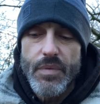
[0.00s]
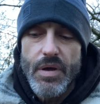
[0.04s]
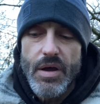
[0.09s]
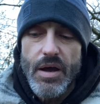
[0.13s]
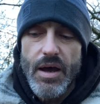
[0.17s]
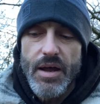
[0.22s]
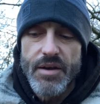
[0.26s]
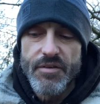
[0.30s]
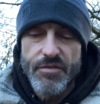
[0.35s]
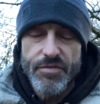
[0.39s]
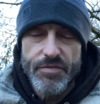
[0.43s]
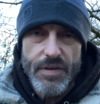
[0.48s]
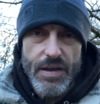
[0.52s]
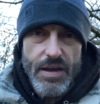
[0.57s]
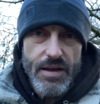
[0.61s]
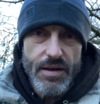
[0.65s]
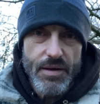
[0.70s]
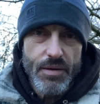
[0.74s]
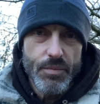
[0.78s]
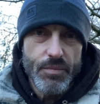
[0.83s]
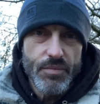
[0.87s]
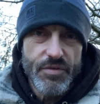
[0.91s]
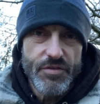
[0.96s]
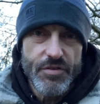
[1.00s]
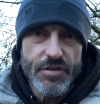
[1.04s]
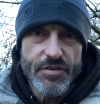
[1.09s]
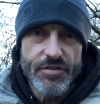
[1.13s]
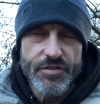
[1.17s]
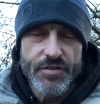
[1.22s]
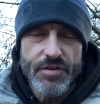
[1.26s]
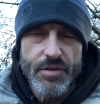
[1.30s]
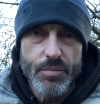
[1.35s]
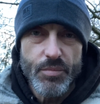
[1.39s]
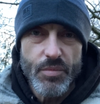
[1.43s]
unfair
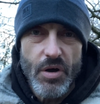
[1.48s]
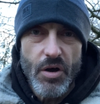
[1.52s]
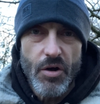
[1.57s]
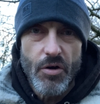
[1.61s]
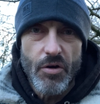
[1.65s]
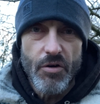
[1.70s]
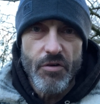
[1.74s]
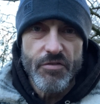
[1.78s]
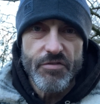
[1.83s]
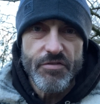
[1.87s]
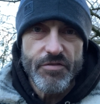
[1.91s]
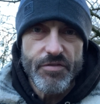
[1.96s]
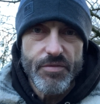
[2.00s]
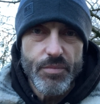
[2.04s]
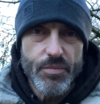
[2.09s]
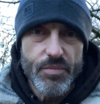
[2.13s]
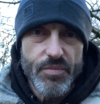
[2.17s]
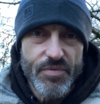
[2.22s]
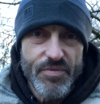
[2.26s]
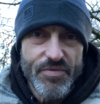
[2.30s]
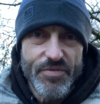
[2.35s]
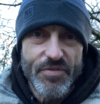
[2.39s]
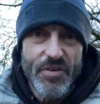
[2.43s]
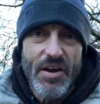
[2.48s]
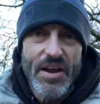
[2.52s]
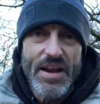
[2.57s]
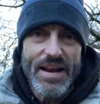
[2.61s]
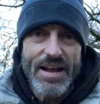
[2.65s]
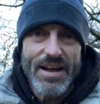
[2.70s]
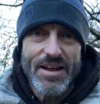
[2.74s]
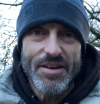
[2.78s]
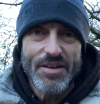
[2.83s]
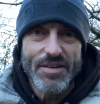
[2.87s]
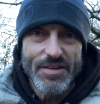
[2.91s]
system of
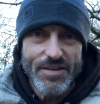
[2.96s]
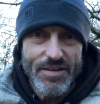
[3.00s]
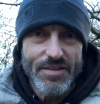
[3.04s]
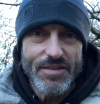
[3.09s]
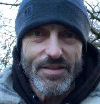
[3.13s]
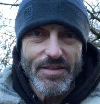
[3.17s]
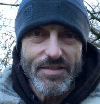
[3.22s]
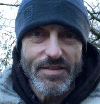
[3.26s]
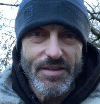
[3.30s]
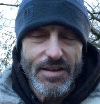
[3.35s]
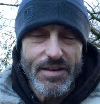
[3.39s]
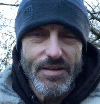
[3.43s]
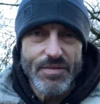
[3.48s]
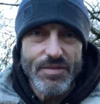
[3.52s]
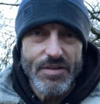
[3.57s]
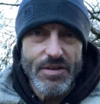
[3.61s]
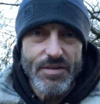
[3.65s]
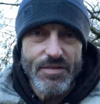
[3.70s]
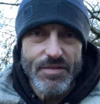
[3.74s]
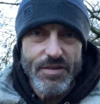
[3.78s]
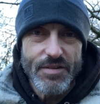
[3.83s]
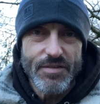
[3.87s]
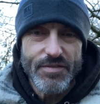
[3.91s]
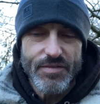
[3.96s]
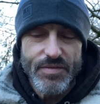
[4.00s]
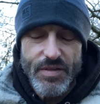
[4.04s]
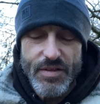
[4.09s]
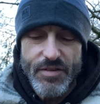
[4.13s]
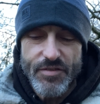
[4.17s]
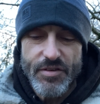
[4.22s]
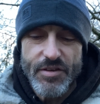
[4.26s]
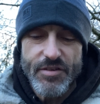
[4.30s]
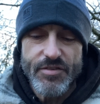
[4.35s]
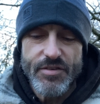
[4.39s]
finance, the, the, the,
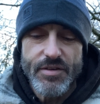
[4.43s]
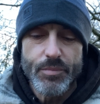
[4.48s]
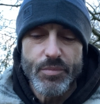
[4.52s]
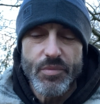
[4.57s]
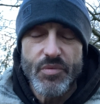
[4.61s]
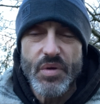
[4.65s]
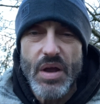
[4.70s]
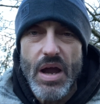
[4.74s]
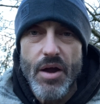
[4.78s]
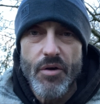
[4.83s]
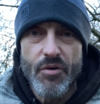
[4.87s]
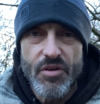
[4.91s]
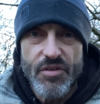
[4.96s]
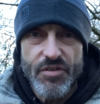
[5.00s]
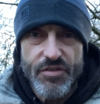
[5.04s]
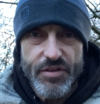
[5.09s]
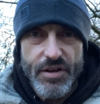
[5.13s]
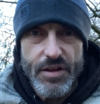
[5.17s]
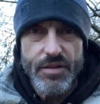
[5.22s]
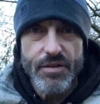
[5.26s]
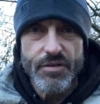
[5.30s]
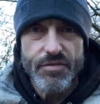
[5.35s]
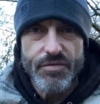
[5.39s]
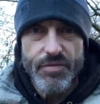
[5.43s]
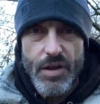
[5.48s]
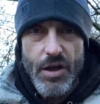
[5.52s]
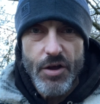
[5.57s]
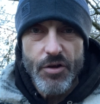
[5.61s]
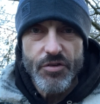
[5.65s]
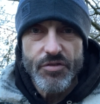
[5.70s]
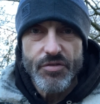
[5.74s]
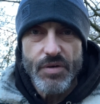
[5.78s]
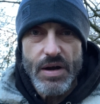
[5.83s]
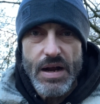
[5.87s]
the system of currency that
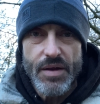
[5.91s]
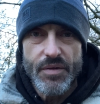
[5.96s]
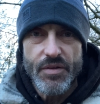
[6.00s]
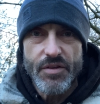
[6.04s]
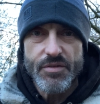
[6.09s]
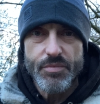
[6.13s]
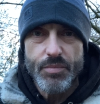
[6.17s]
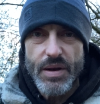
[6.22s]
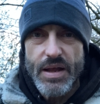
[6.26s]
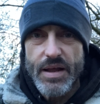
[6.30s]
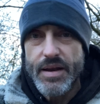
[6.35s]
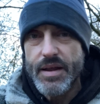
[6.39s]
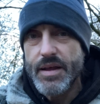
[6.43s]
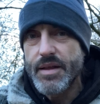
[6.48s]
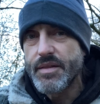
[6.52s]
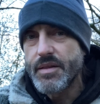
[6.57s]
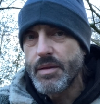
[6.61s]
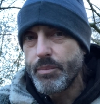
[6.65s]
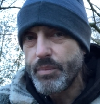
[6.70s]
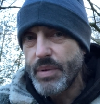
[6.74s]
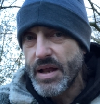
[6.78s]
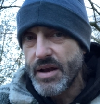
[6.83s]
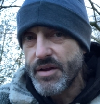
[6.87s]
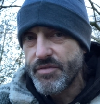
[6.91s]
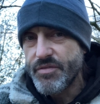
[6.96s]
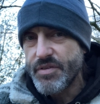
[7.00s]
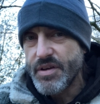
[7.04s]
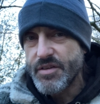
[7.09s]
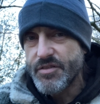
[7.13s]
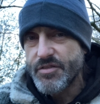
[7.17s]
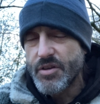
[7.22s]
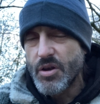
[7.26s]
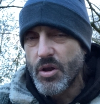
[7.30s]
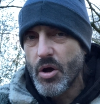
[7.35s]
flows around this planet that
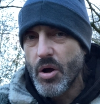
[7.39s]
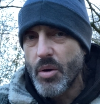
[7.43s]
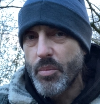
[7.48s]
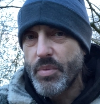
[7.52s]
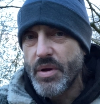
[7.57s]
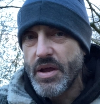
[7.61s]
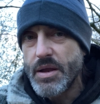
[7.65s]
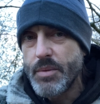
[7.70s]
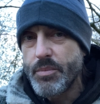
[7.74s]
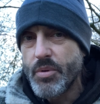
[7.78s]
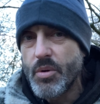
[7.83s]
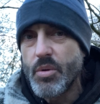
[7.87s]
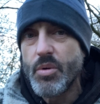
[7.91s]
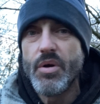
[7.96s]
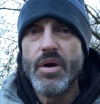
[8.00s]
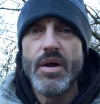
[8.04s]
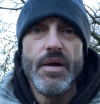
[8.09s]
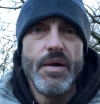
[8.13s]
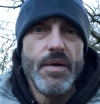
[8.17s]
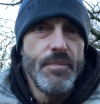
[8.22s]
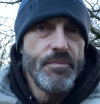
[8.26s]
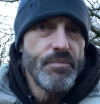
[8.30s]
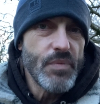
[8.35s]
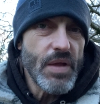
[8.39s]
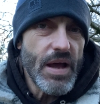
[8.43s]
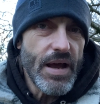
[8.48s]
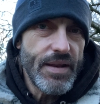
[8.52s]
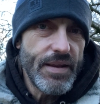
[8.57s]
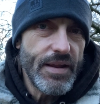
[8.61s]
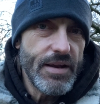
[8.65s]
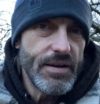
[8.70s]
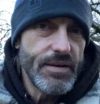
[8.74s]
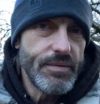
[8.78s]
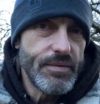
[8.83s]
benefits a lot of people
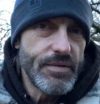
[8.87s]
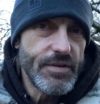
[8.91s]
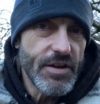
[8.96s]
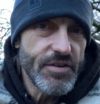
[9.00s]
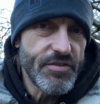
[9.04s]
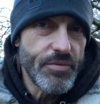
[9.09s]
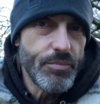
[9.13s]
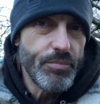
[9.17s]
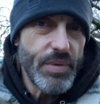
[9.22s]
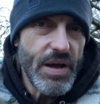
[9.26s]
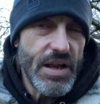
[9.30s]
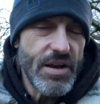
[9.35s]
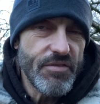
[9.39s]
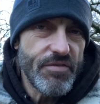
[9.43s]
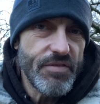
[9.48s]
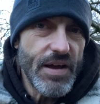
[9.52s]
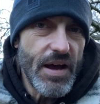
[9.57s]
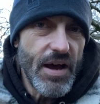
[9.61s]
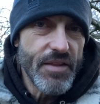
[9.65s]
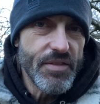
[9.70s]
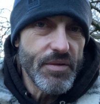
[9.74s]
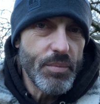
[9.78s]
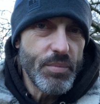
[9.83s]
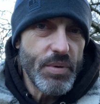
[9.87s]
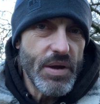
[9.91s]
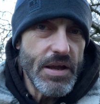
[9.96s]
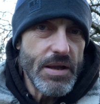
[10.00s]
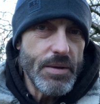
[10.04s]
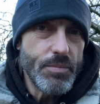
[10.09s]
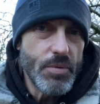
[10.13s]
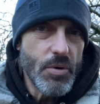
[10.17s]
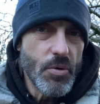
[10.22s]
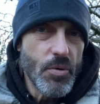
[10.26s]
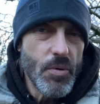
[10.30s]
and then doesn't benefit other
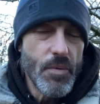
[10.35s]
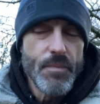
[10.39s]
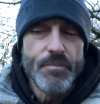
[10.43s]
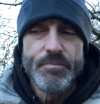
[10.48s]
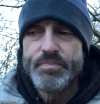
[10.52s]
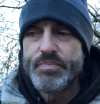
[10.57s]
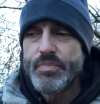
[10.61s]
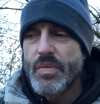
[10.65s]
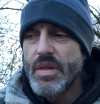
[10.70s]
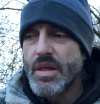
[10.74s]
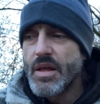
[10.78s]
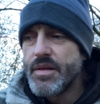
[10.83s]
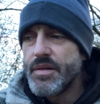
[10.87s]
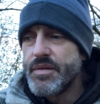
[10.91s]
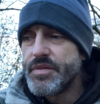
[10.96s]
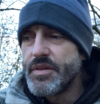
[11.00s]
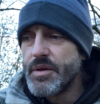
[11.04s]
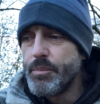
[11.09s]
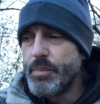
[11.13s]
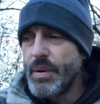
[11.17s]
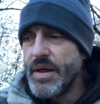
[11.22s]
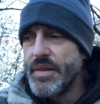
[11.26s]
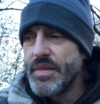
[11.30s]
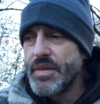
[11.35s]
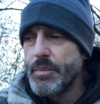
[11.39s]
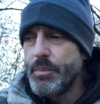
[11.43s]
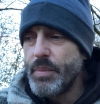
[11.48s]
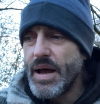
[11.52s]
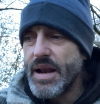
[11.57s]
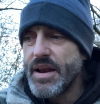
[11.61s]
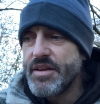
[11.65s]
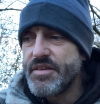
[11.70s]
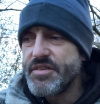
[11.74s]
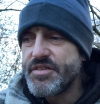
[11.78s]
people. The, but the
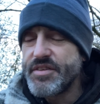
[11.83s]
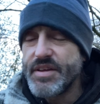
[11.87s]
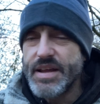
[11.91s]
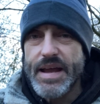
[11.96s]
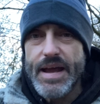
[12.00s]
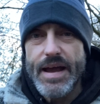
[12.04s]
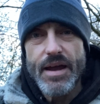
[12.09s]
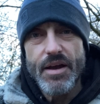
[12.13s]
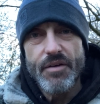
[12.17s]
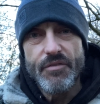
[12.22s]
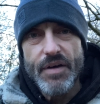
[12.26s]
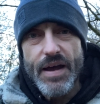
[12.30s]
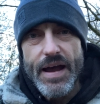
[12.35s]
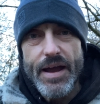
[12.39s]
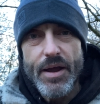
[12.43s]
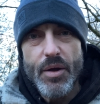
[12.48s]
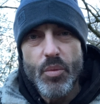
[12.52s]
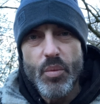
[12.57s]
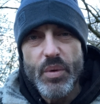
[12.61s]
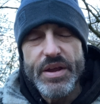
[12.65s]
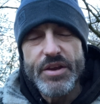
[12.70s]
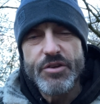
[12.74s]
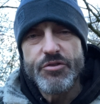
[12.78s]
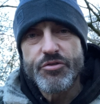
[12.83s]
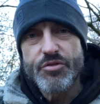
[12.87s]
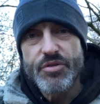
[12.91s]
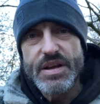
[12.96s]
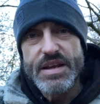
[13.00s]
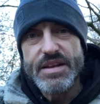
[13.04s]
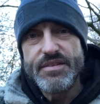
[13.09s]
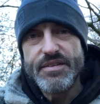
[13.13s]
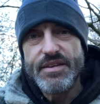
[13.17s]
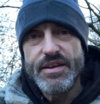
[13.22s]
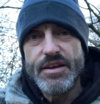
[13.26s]
balancing out of how we
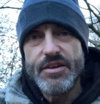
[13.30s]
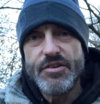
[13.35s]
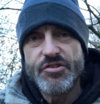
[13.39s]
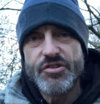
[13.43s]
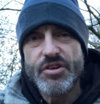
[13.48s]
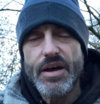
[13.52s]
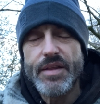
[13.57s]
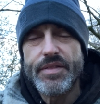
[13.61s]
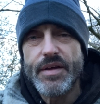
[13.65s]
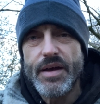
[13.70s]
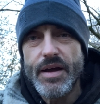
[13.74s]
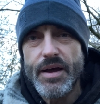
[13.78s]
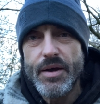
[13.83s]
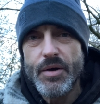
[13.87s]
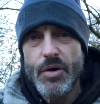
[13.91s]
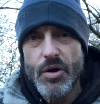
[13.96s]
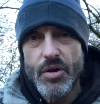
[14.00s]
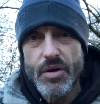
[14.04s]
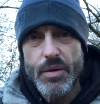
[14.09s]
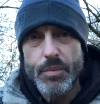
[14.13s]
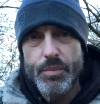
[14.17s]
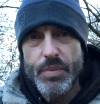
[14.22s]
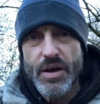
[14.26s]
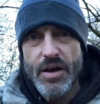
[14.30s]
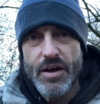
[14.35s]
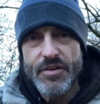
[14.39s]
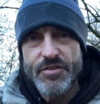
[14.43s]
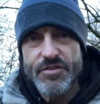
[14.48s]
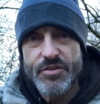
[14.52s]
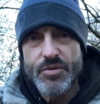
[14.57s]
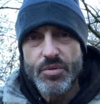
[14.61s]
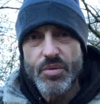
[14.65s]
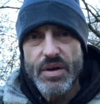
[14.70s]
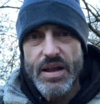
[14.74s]
treat each other on a
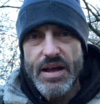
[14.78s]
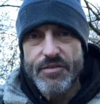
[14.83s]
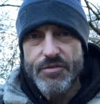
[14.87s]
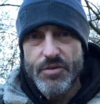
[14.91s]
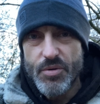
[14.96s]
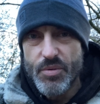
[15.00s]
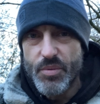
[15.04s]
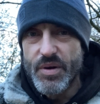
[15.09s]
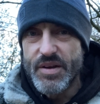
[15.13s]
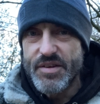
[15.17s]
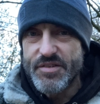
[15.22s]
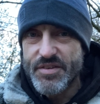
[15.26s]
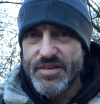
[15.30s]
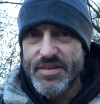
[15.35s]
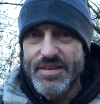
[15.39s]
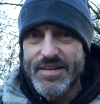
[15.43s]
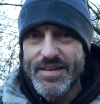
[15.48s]
personal level, which